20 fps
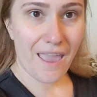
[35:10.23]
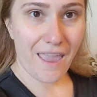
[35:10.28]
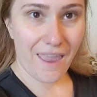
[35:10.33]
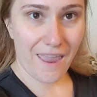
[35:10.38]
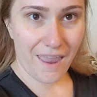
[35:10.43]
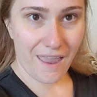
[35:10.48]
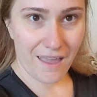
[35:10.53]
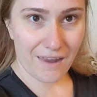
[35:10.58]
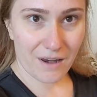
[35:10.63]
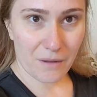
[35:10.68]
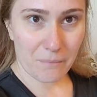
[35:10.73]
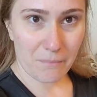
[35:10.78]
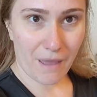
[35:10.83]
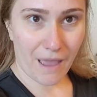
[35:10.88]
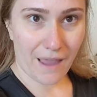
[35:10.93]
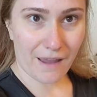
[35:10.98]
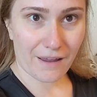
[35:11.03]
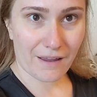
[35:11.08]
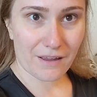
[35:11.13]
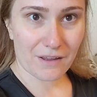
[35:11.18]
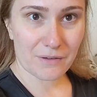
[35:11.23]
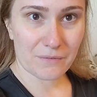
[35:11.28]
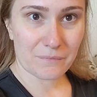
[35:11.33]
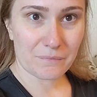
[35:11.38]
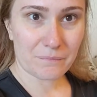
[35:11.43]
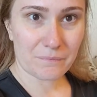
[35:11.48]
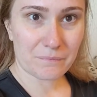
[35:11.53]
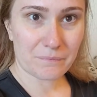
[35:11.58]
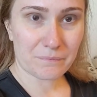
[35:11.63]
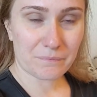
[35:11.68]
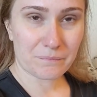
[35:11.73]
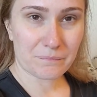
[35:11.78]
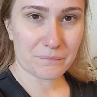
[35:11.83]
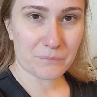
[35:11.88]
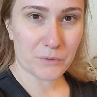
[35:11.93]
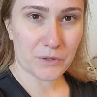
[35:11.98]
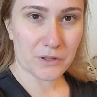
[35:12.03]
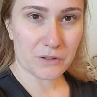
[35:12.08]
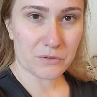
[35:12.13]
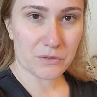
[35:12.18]
And I'm back
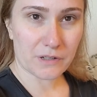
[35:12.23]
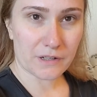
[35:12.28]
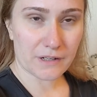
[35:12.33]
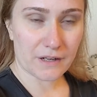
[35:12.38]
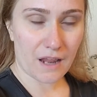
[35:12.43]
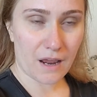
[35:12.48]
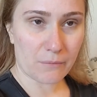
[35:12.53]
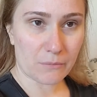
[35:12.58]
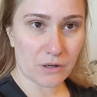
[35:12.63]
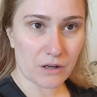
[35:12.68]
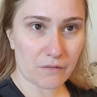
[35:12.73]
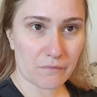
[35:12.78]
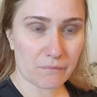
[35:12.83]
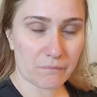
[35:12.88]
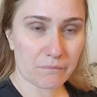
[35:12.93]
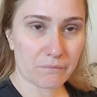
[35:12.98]
with a crooked camera.